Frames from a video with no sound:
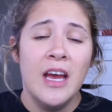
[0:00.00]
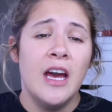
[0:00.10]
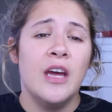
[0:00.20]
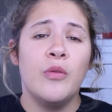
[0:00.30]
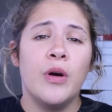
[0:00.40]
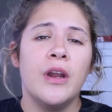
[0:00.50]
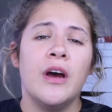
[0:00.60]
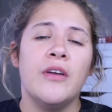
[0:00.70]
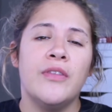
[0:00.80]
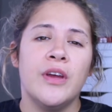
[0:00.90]
and one
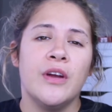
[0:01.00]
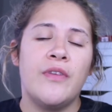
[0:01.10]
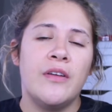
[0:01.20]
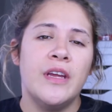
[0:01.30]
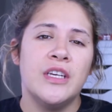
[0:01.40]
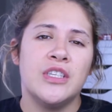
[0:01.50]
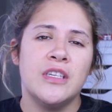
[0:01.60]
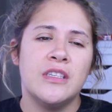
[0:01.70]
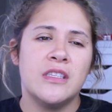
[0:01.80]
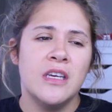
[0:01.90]
of their
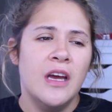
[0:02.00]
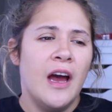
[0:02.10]
foundations,